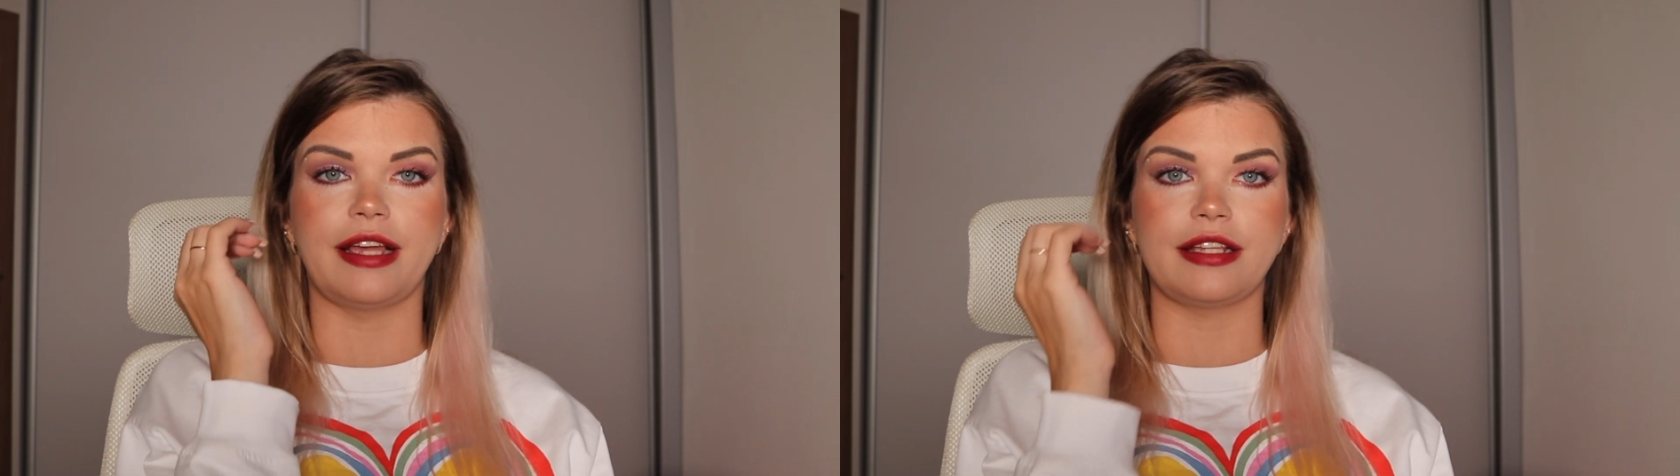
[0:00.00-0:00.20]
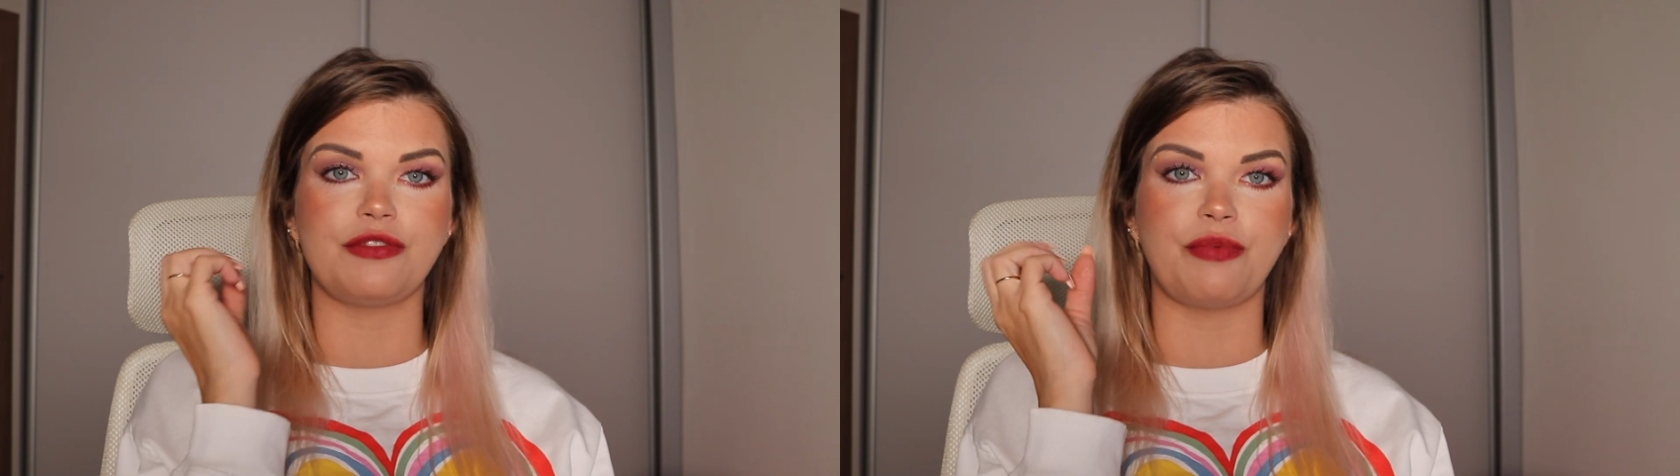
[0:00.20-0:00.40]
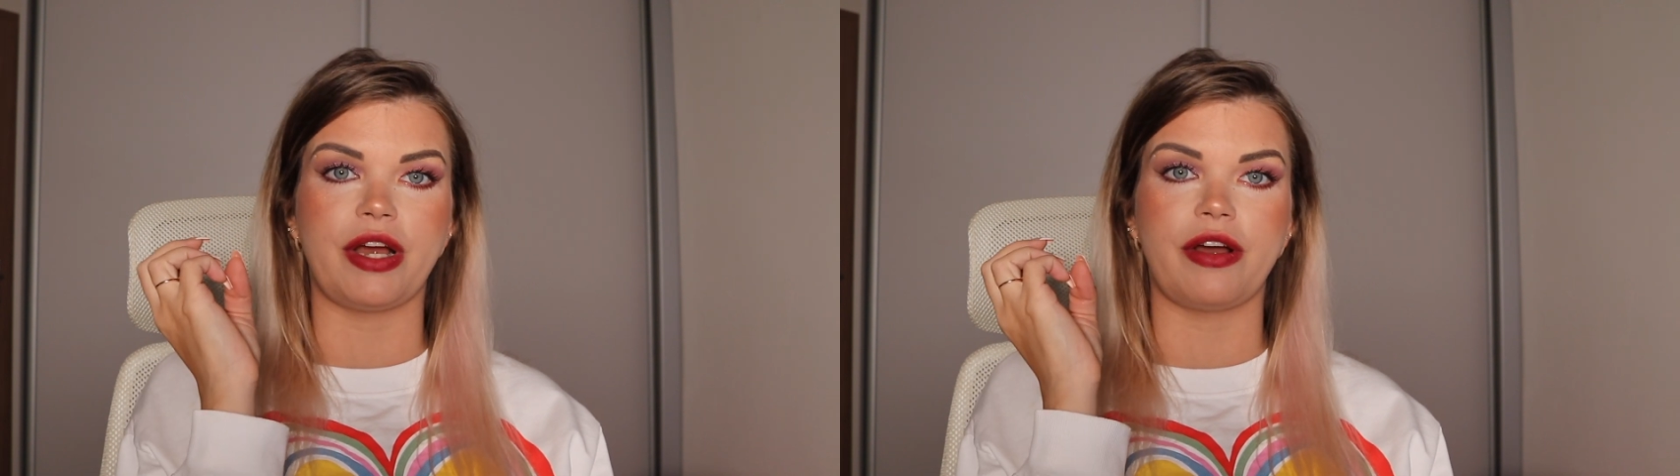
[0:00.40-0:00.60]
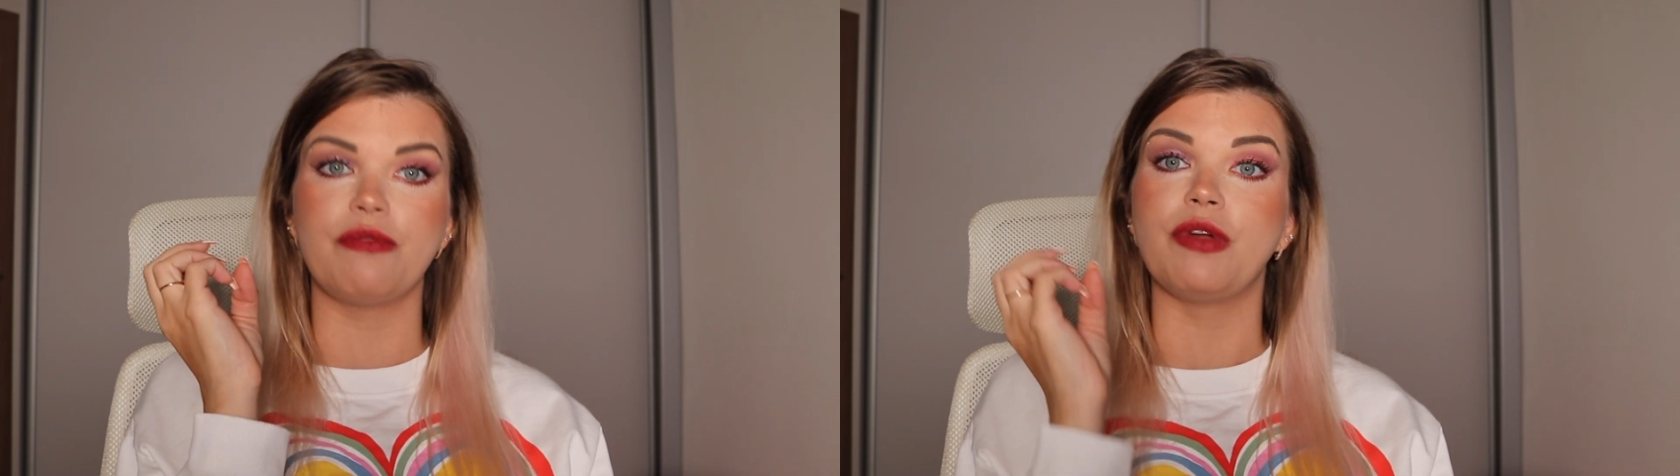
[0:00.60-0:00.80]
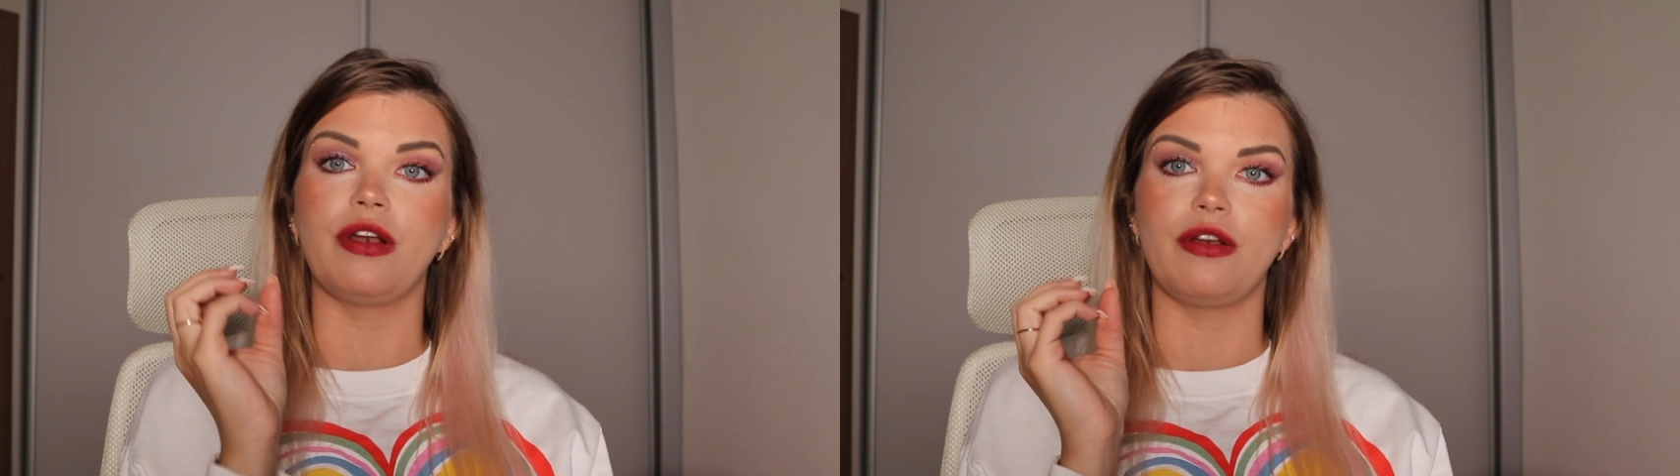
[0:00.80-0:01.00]
that's where I
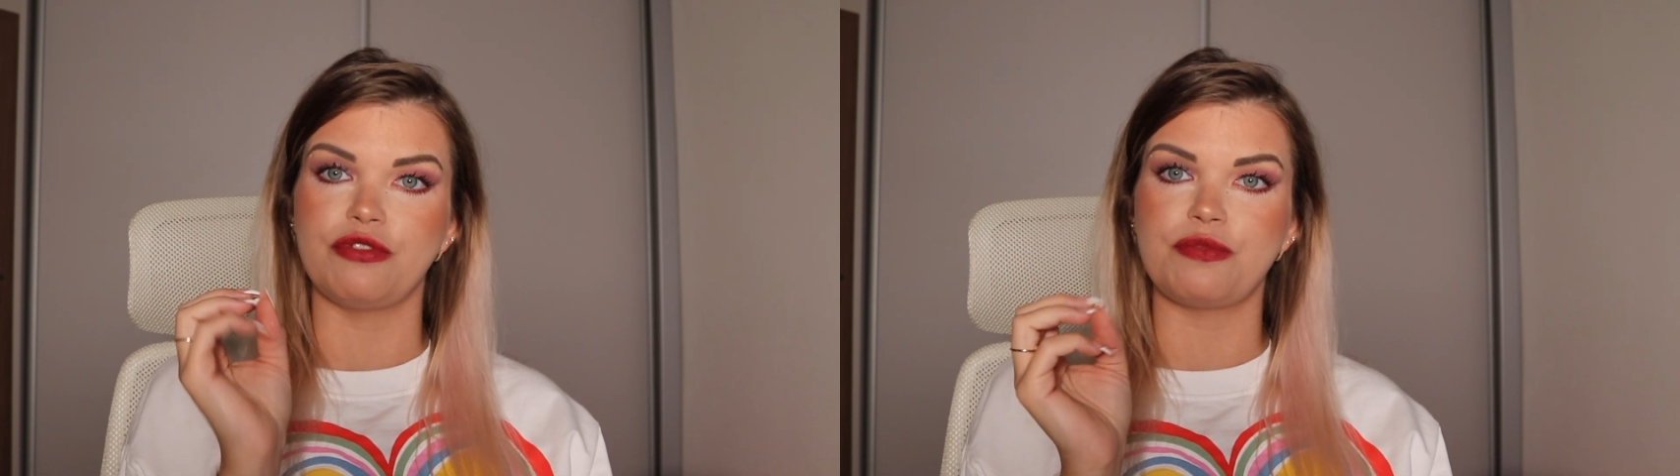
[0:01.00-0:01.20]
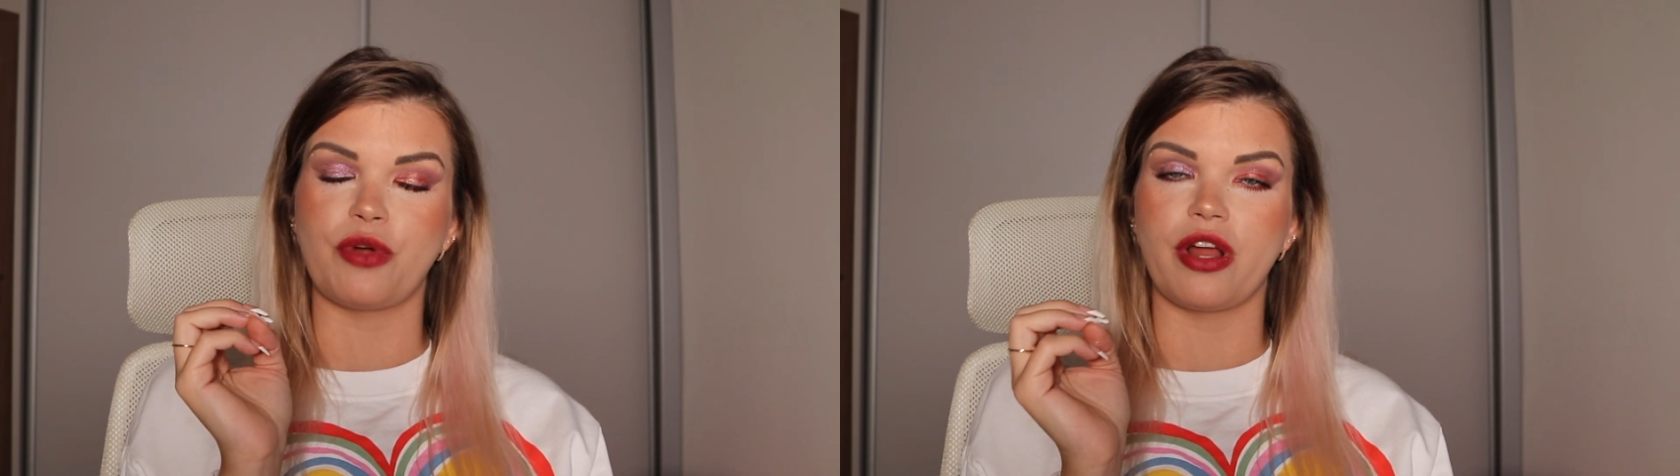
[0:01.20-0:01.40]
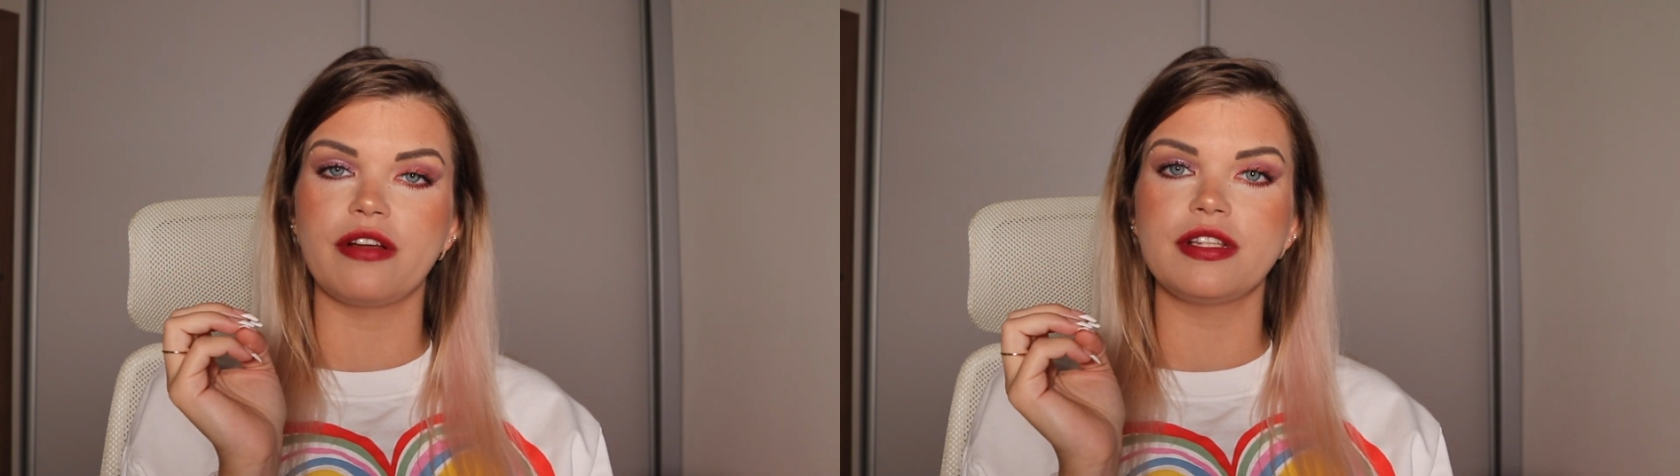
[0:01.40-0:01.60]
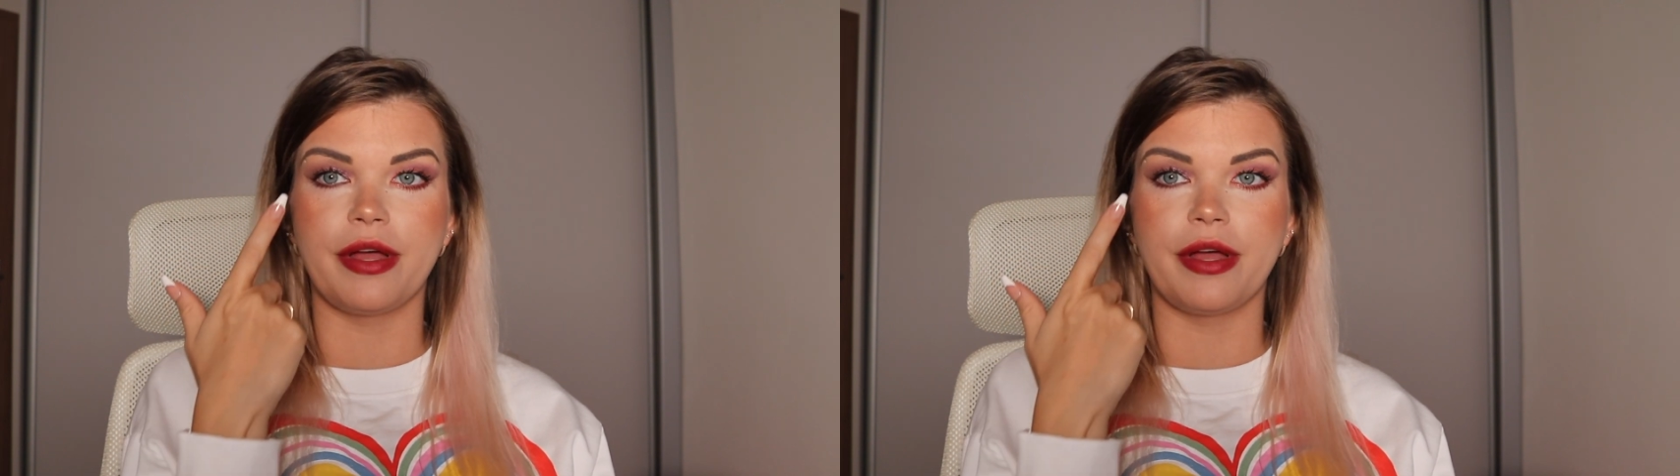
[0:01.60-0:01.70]
will lose product,